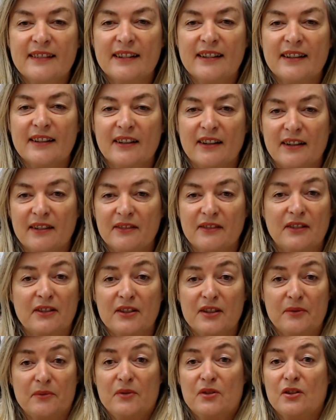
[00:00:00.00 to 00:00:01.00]
because
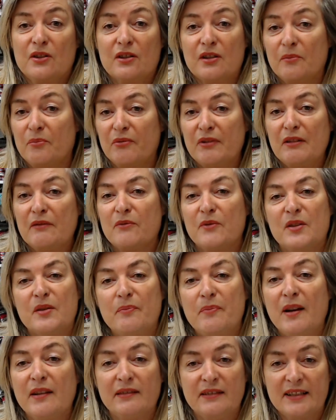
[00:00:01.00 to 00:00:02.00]
it was just, the brief was
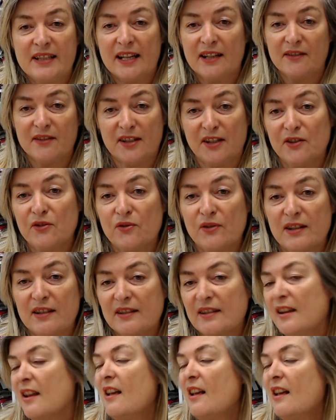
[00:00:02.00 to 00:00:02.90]
button-down sundress.